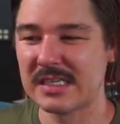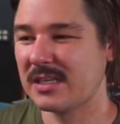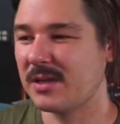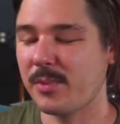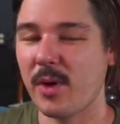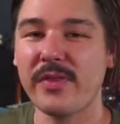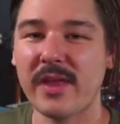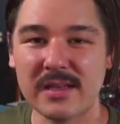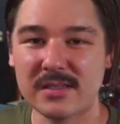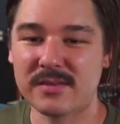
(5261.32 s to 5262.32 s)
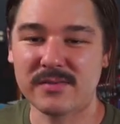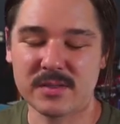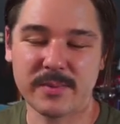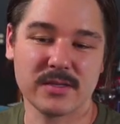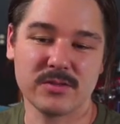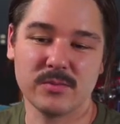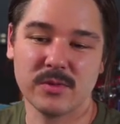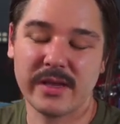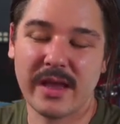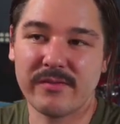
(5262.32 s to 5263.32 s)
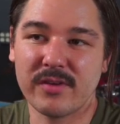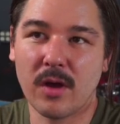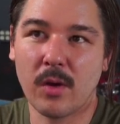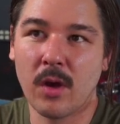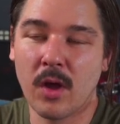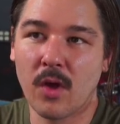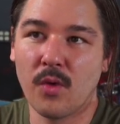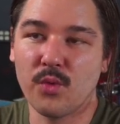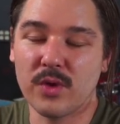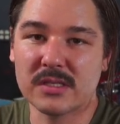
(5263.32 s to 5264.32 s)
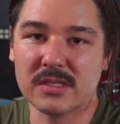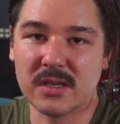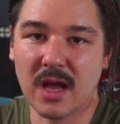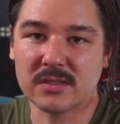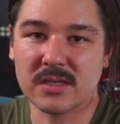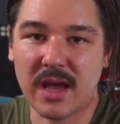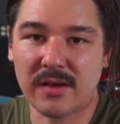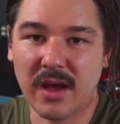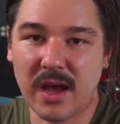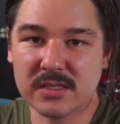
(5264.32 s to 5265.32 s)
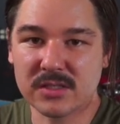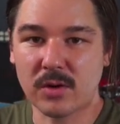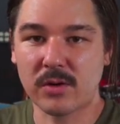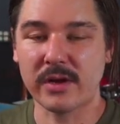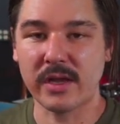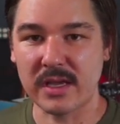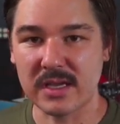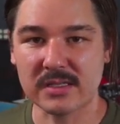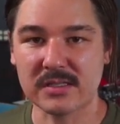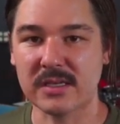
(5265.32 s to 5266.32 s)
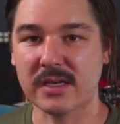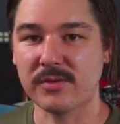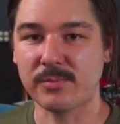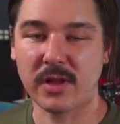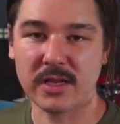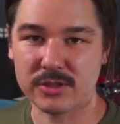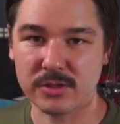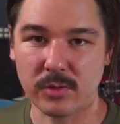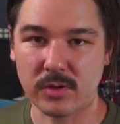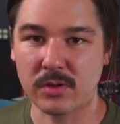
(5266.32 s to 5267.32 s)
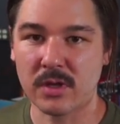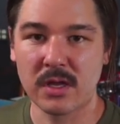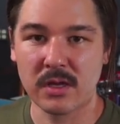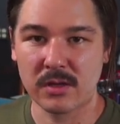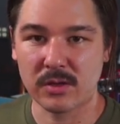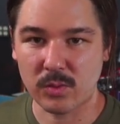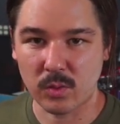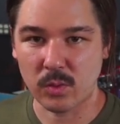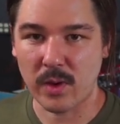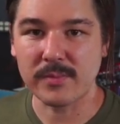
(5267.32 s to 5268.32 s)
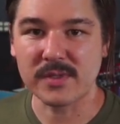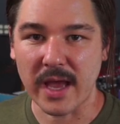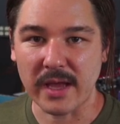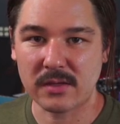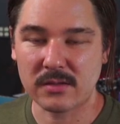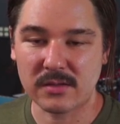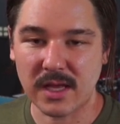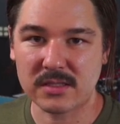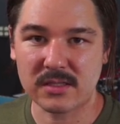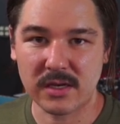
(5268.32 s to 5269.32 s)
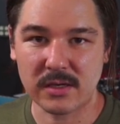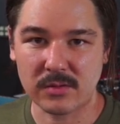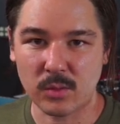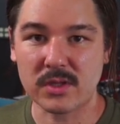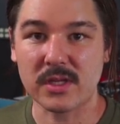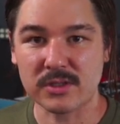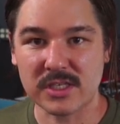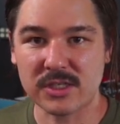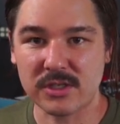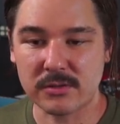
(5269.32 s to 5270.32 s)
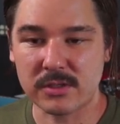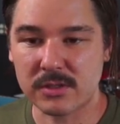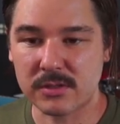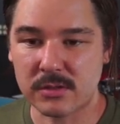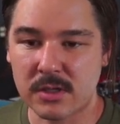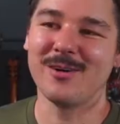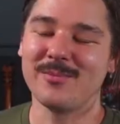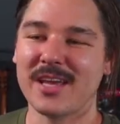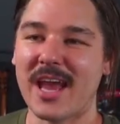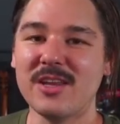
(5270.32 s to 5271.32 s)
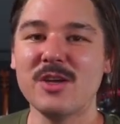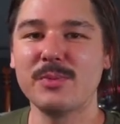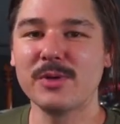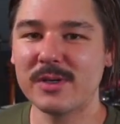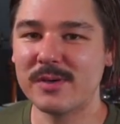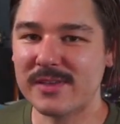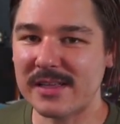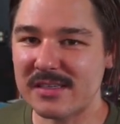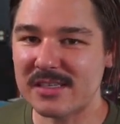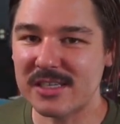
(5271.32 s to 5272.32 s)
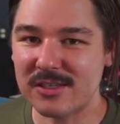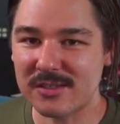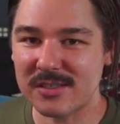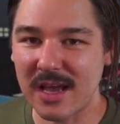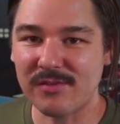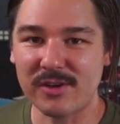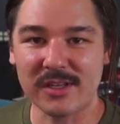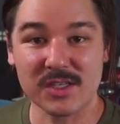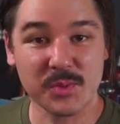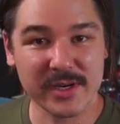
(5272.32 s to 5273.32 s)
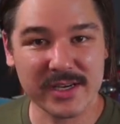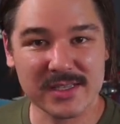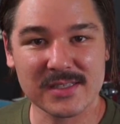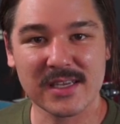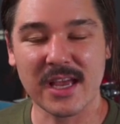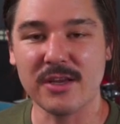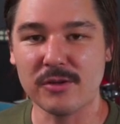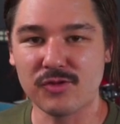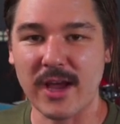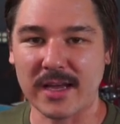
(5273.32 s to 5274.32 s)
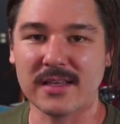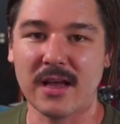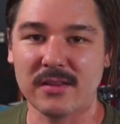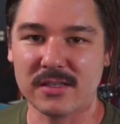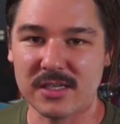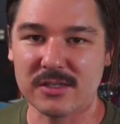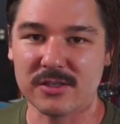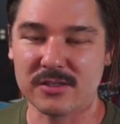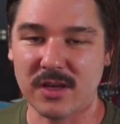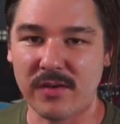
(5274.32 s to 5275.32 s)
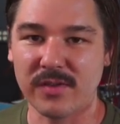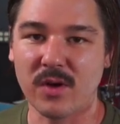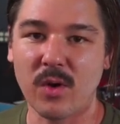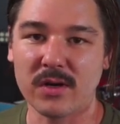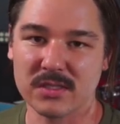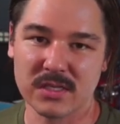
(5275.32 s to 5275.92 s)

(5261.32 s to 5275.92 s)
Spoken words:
both ends of the spectrum really have no reason not to have a high scoring, easy, and pleasurable website. That's what they're teaching you to do. Can you prove that the teachers have real experience? Can you track down the teachers of the course?